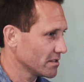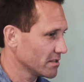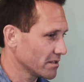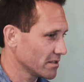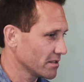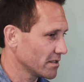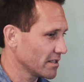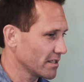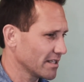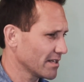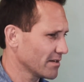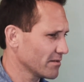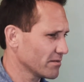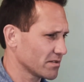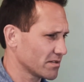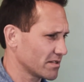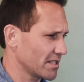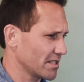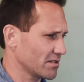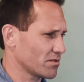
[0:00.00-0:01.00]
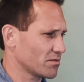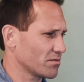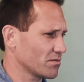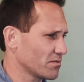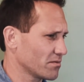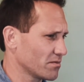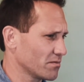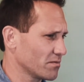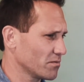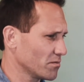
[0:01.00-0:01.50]
And that's
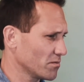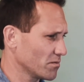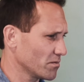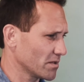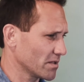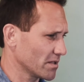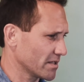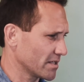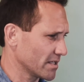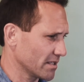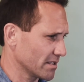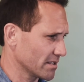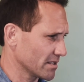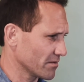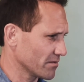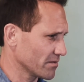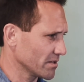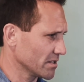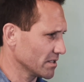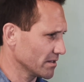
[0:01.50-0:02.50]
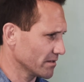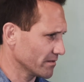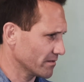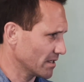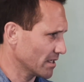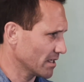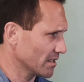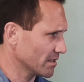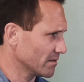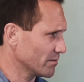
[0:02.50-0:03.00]
one of the things I really have
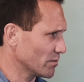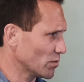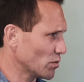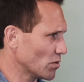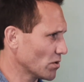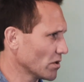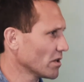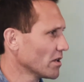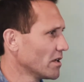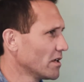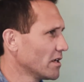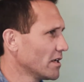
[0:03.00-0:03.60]
gotten more